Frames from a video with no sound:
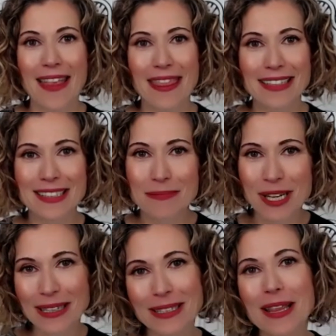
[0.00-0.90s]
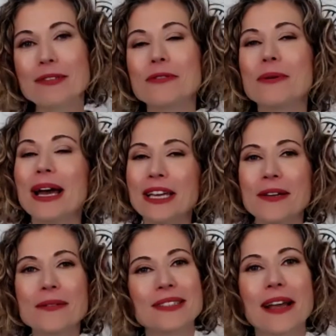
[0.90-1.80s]
and then subjected them to
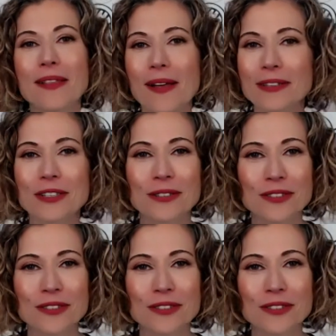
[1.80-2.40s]
acute psychological